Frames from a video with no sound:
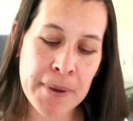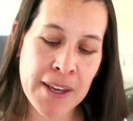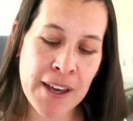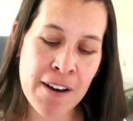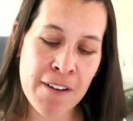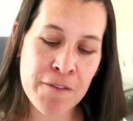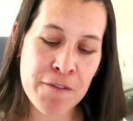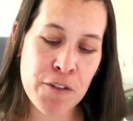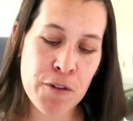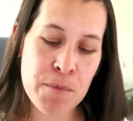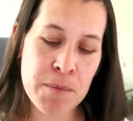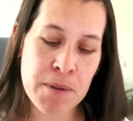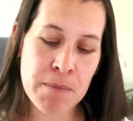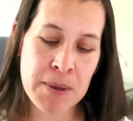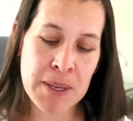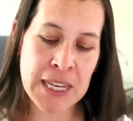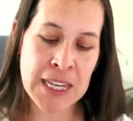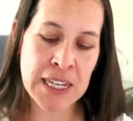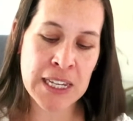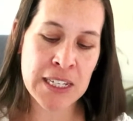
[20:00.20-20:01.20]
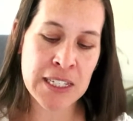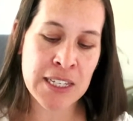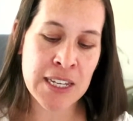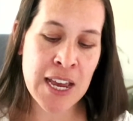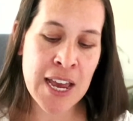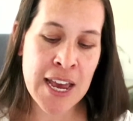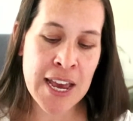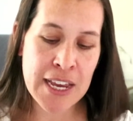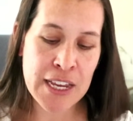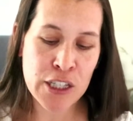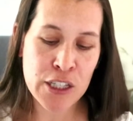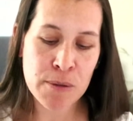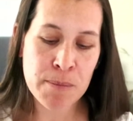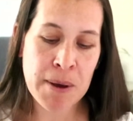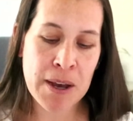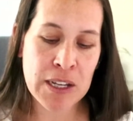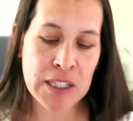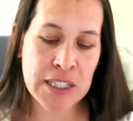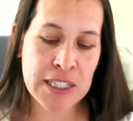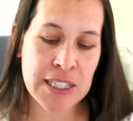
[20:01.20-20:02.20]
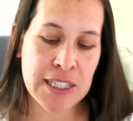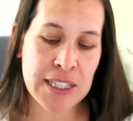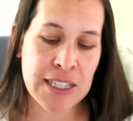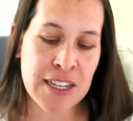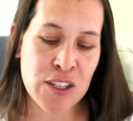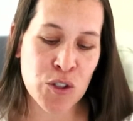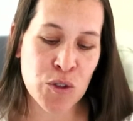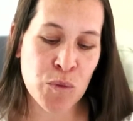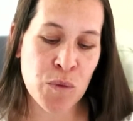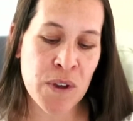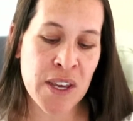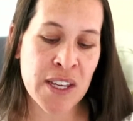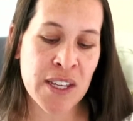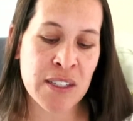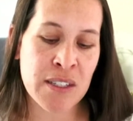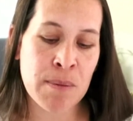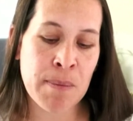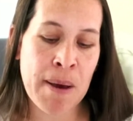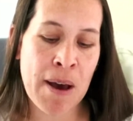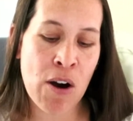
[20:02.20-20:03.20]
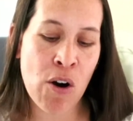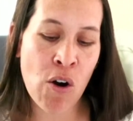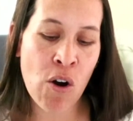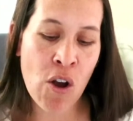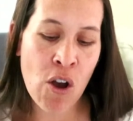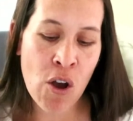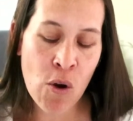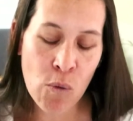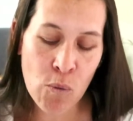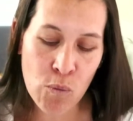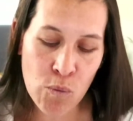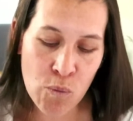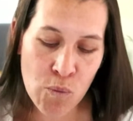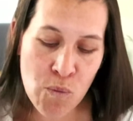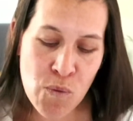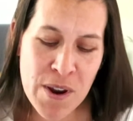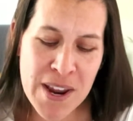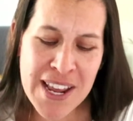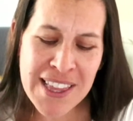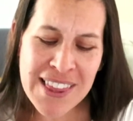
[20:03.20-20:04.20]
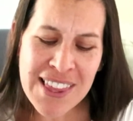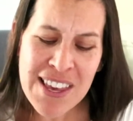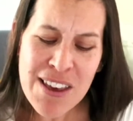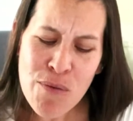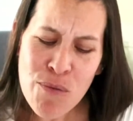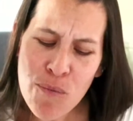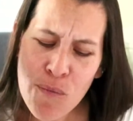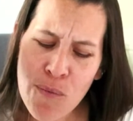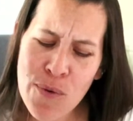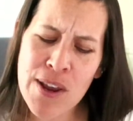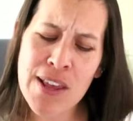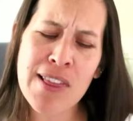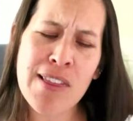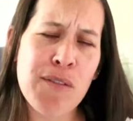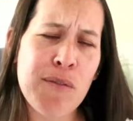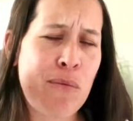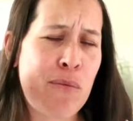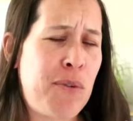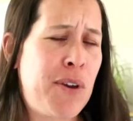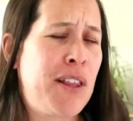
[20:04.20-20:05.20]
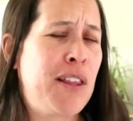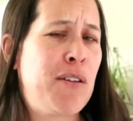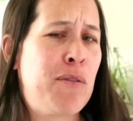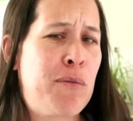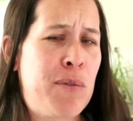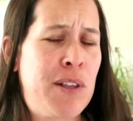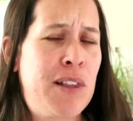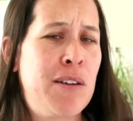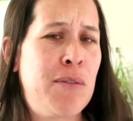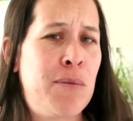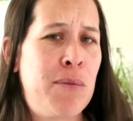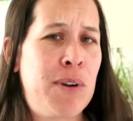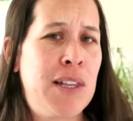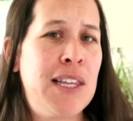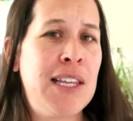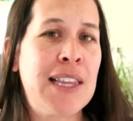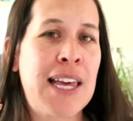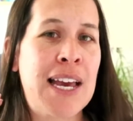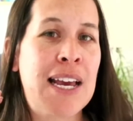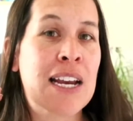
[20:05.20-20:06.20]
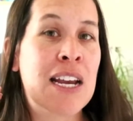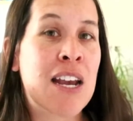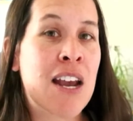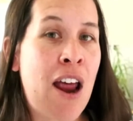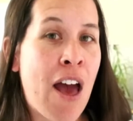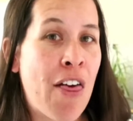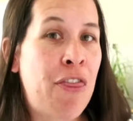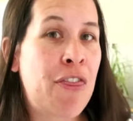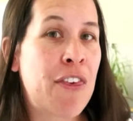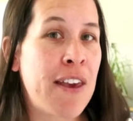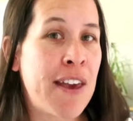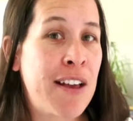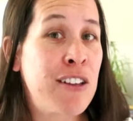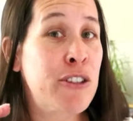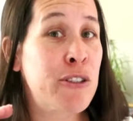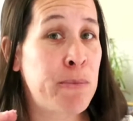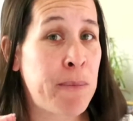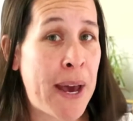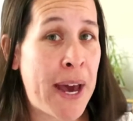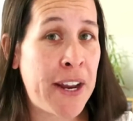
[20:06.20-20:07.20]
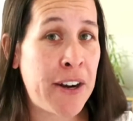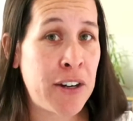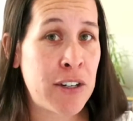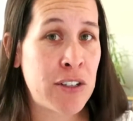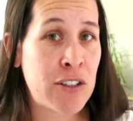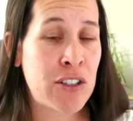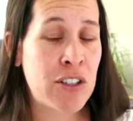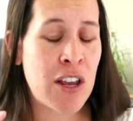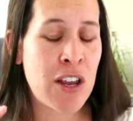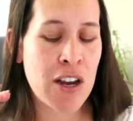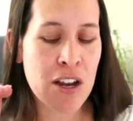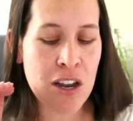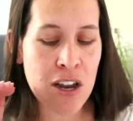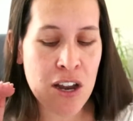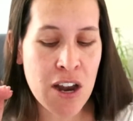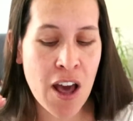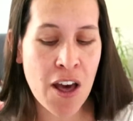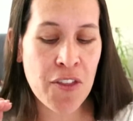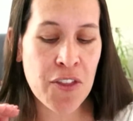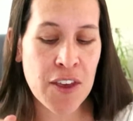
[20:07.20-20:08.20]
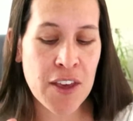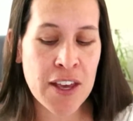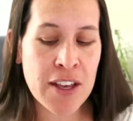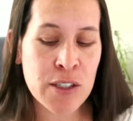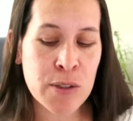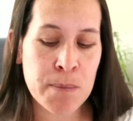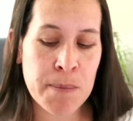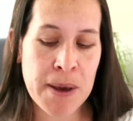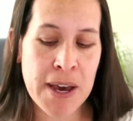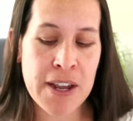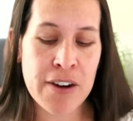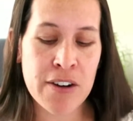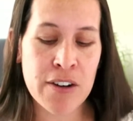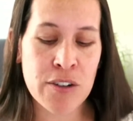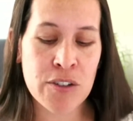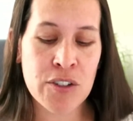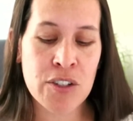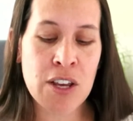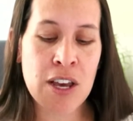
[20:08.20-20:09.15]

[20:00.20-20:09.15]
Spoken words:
up for me because it's about this week is about really, really, really, really, really like nothing else matters. Nothing else matters.